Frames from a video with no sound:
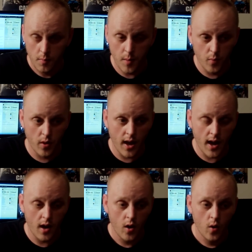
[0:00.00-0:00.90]
People
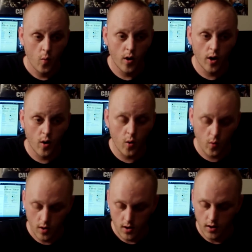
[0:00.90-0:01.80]
that want to go
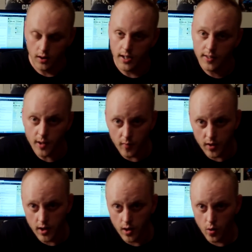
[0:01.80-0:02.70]
link their
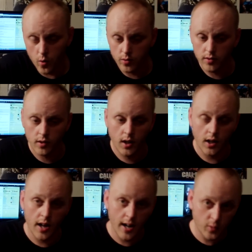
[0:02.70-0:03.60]
videos,
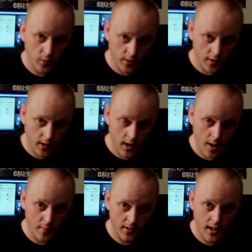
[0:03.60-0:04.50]
connect with other
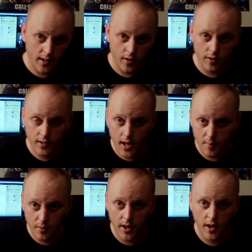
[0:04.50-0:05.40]
commentators,
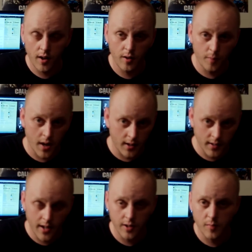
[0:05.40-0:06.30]
game players,
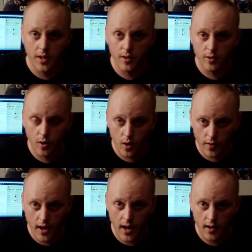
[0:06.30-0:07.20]
montage makers, and
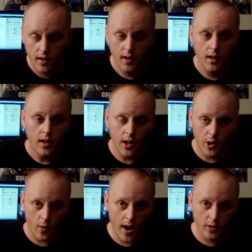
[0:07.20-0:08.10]
all that,
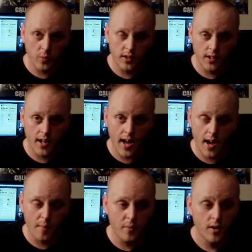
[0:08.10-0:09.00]
interact within the
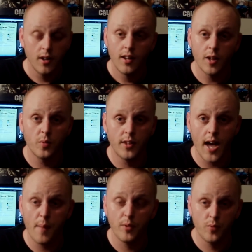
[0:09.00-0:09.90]
app. That's what
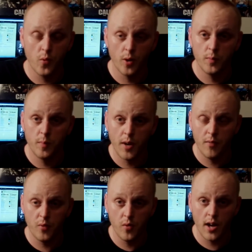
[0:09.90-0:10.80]
the app is for. It's been
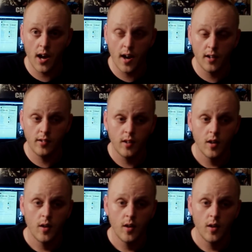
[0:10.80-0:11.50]
made for you guys